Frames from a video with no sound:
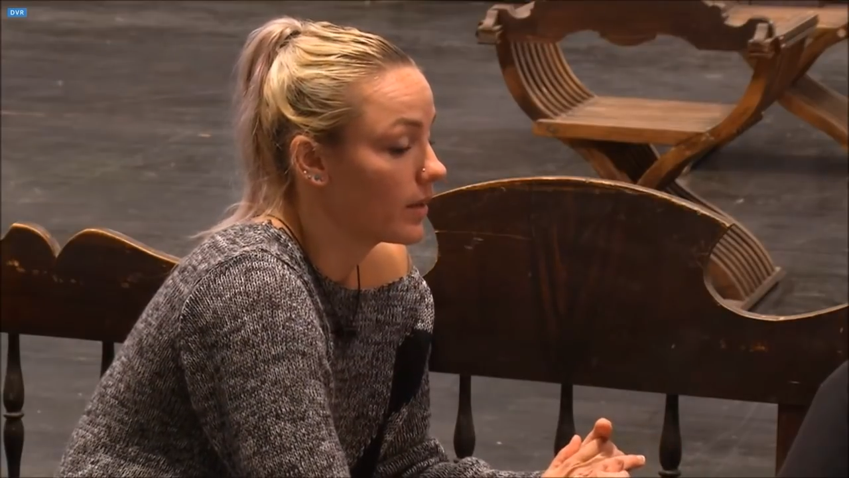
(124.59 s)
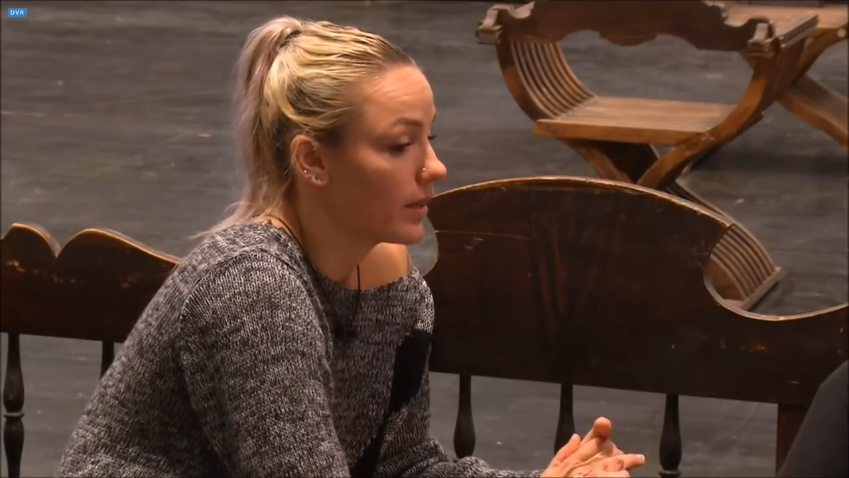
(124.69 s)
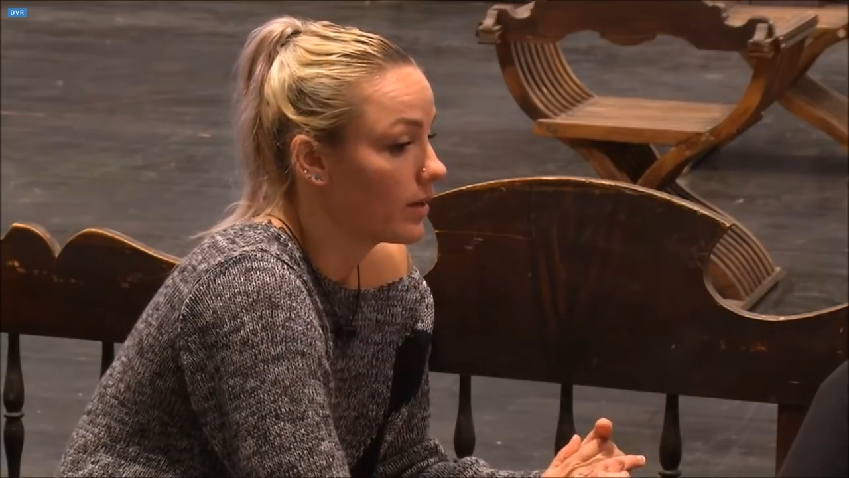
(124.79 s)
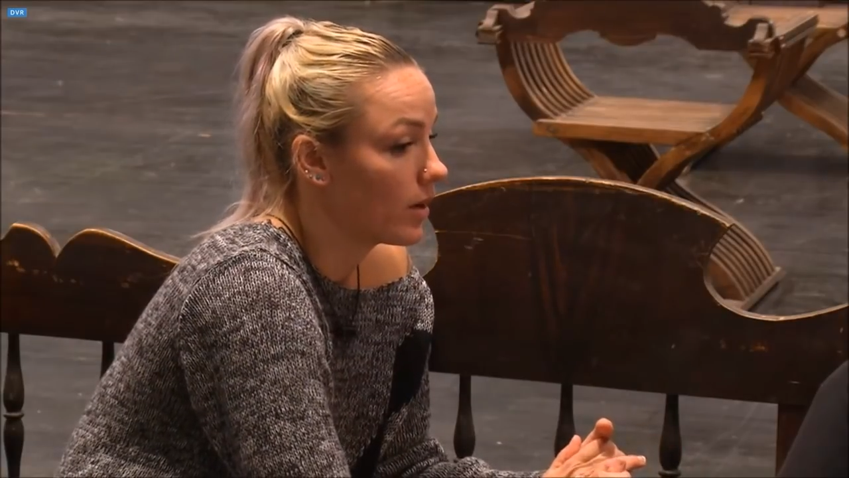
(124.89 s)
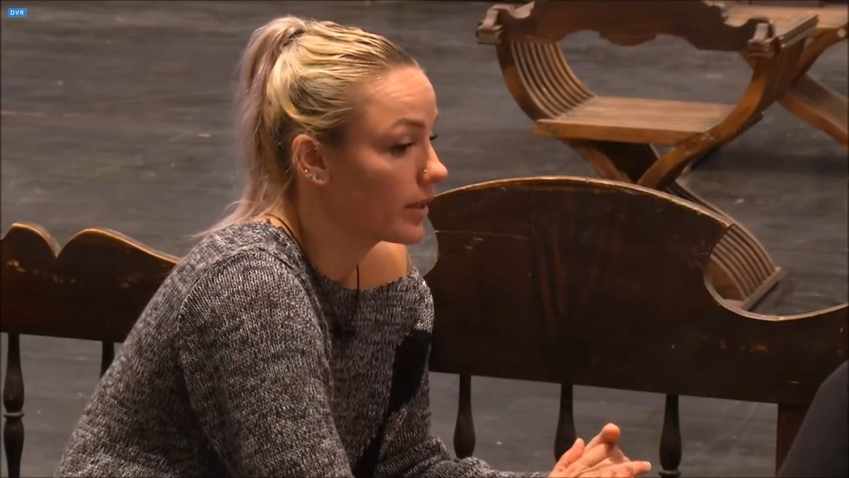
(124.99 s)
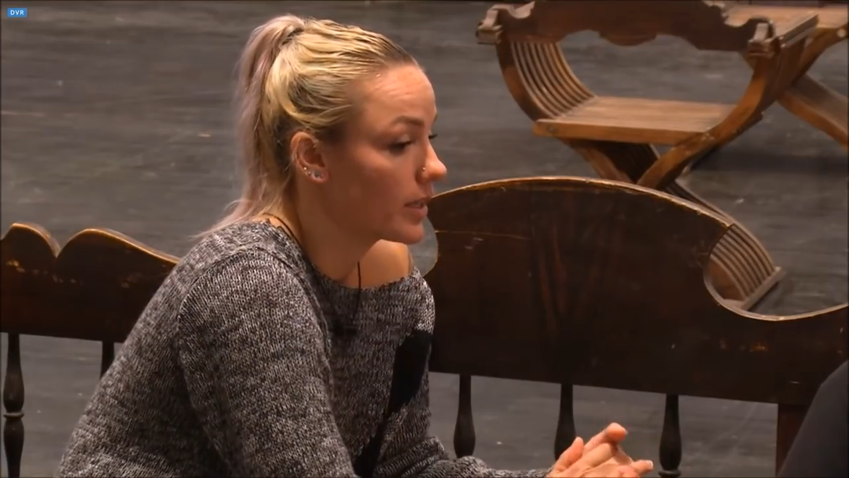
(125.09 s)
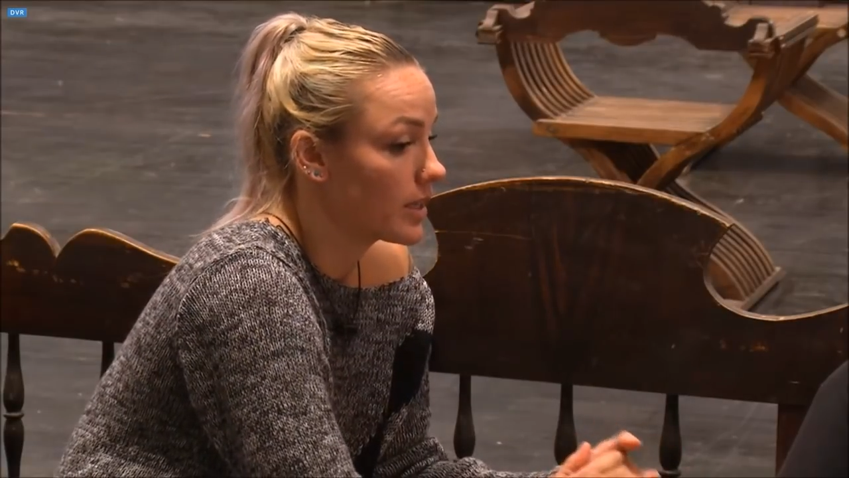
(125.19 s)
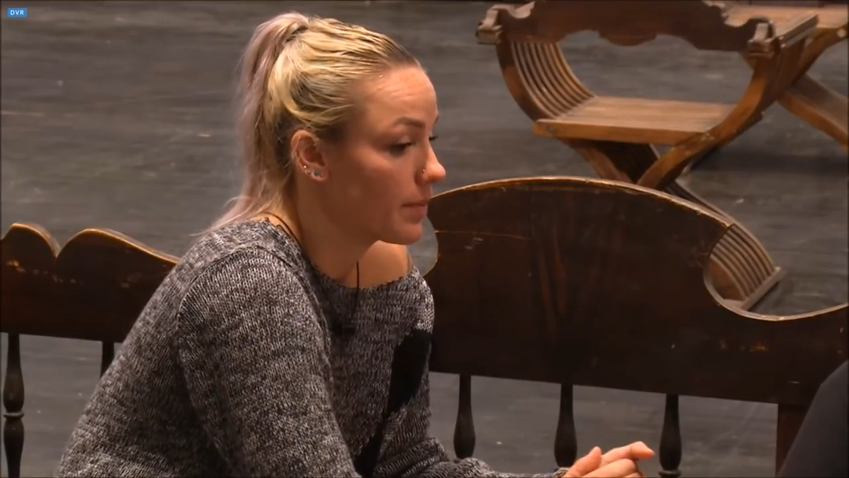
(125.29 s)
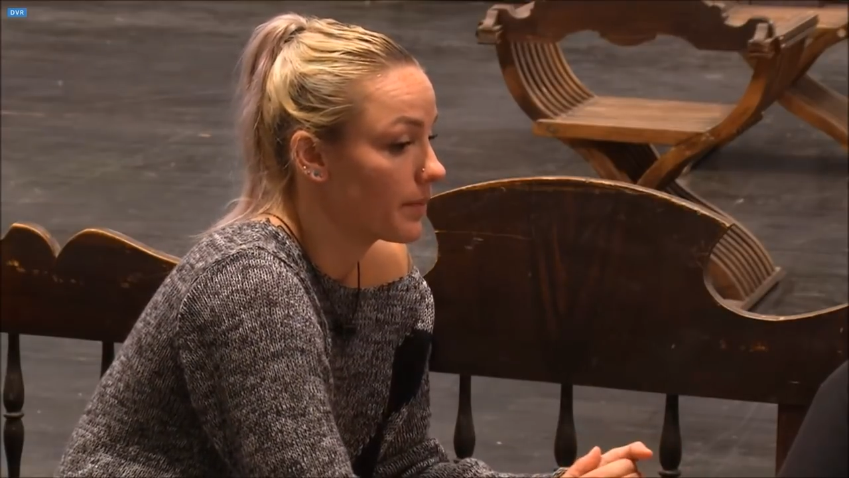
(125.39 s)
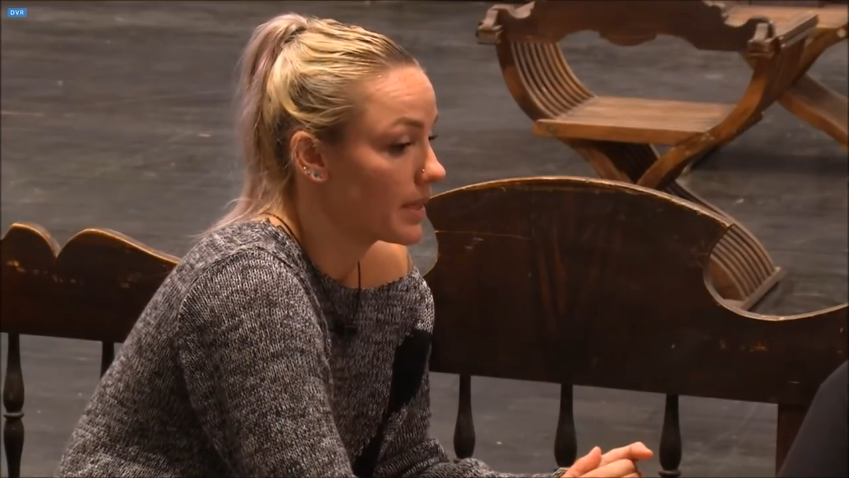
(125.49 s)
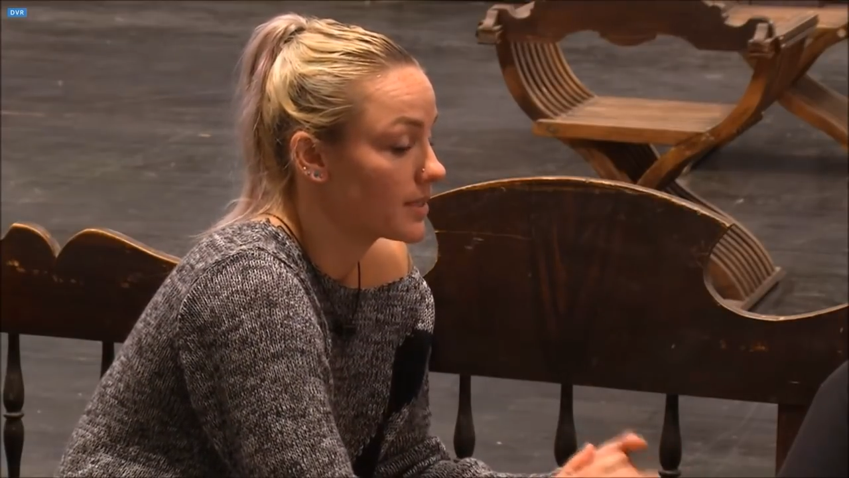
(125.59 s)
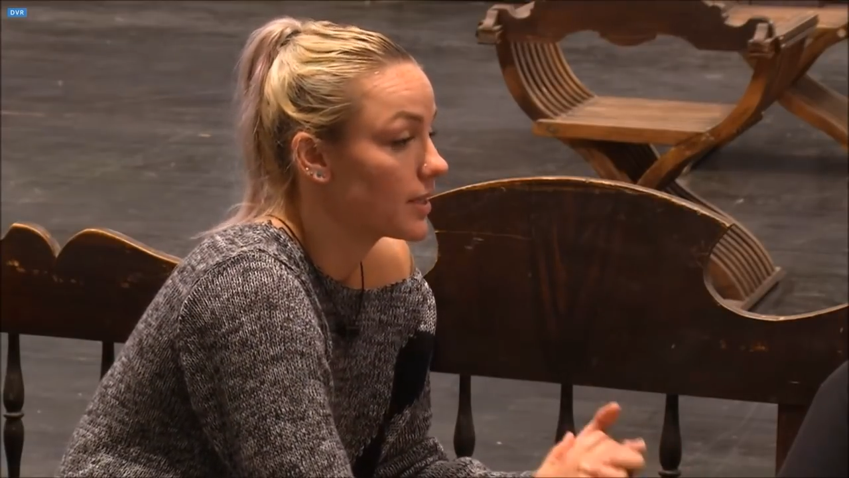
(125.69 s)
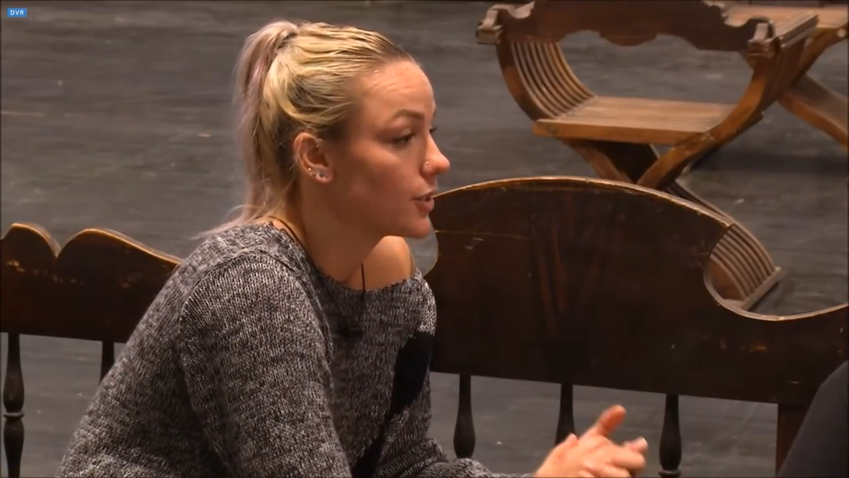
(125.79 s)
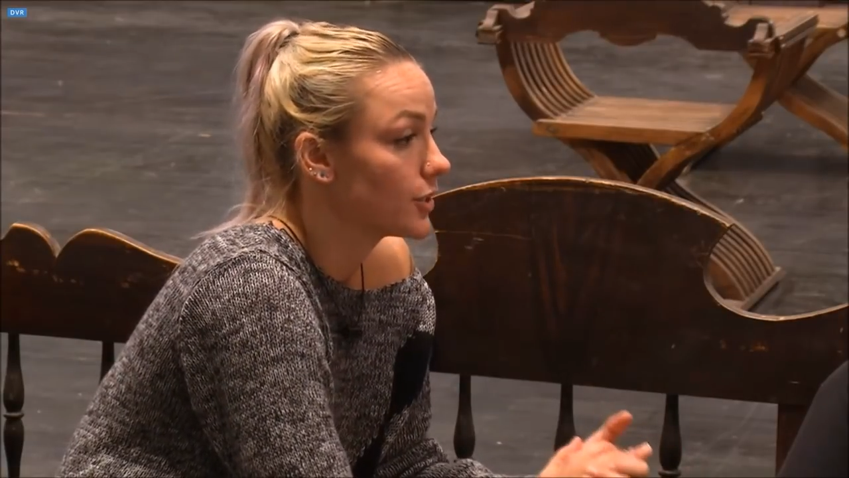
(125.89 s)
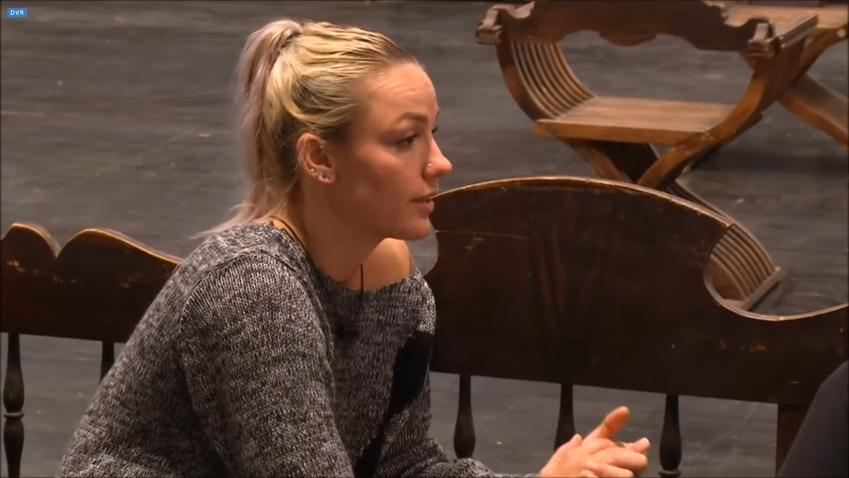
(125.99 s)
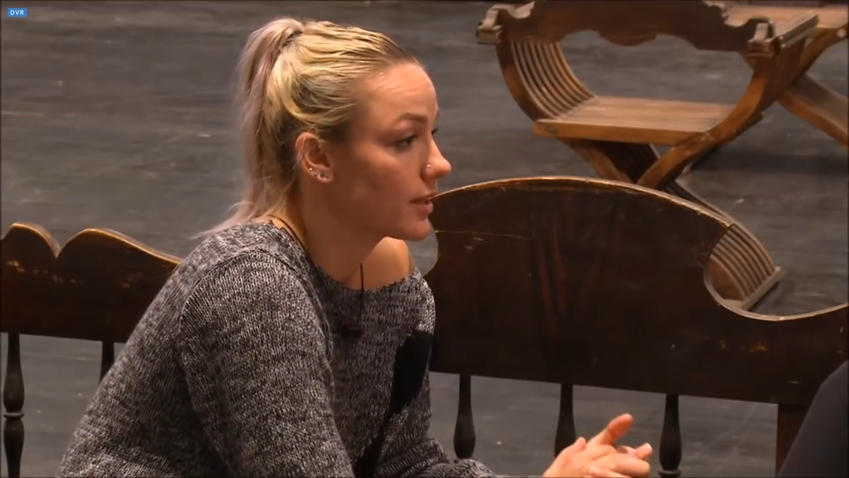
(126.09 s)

in not keeping me is that she